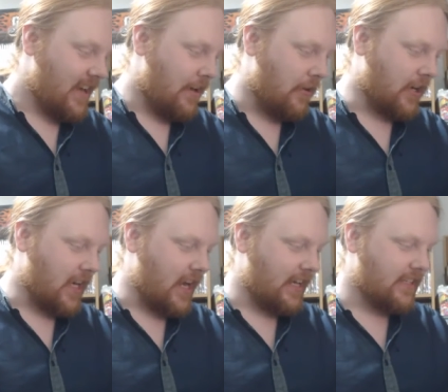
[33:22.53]

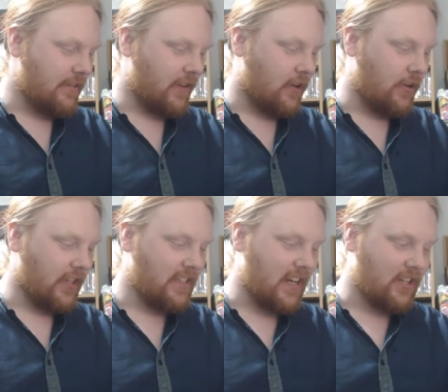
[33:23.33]
Organize
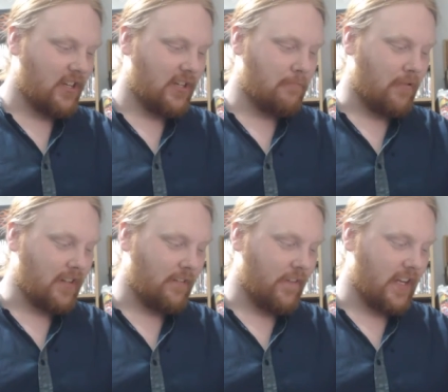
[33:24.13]
recording sessions,
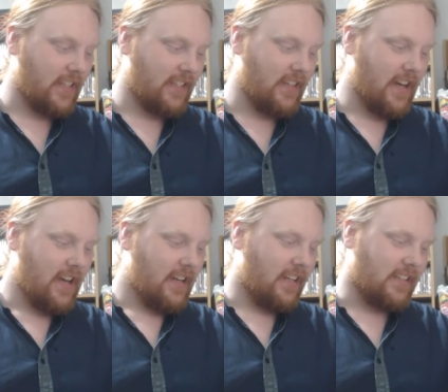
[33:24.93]
press events,
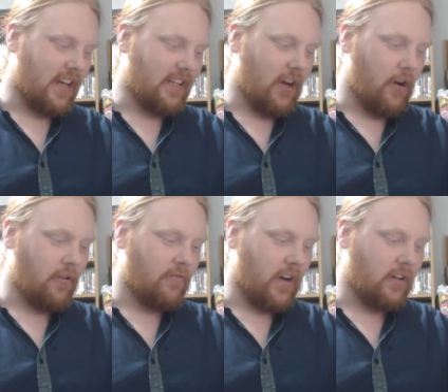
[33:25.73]
design your
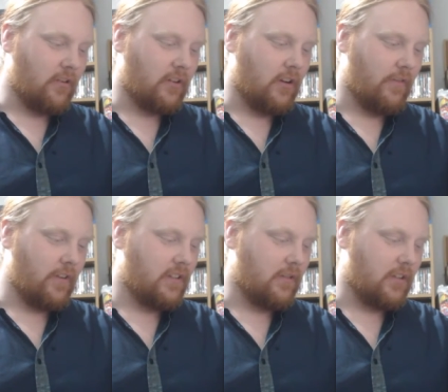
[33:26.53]
own record
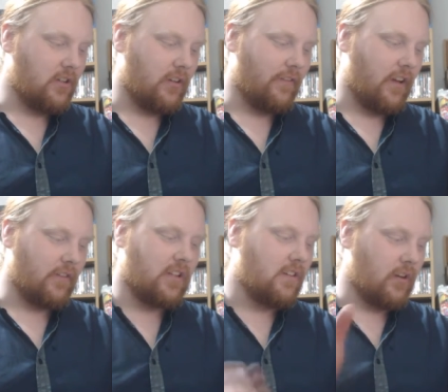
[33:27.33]
covers to ensure they fly off the shelves.